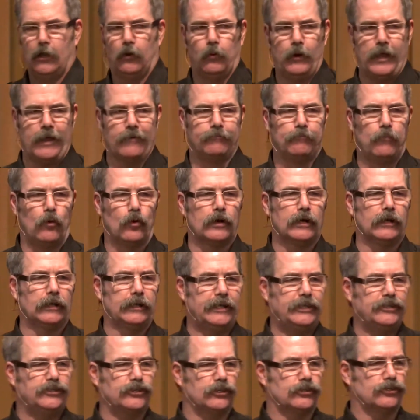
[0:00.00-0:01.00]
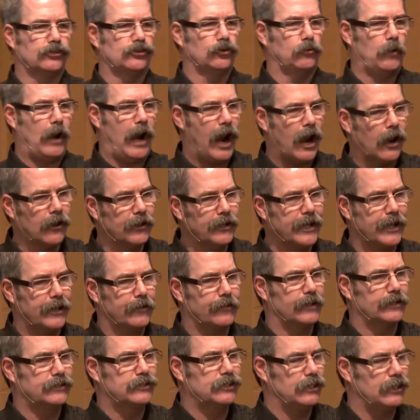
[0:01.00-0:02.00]
We have more allegiance to our
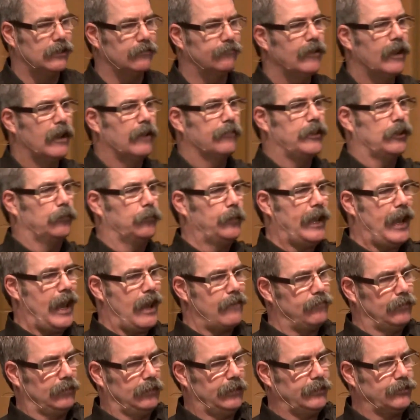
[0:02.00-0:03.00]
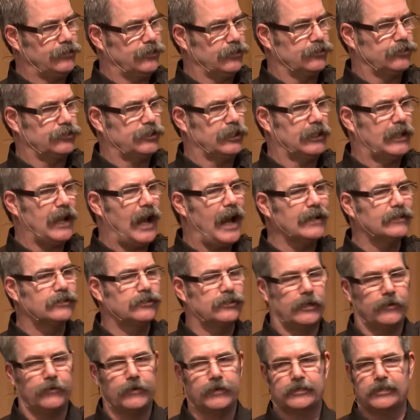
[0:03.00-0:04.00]
narrative than we have allegiance to
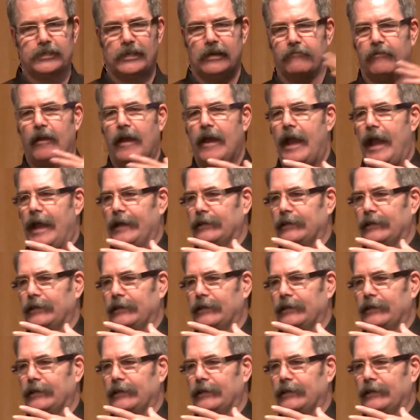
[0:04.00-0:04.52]
God's narrative.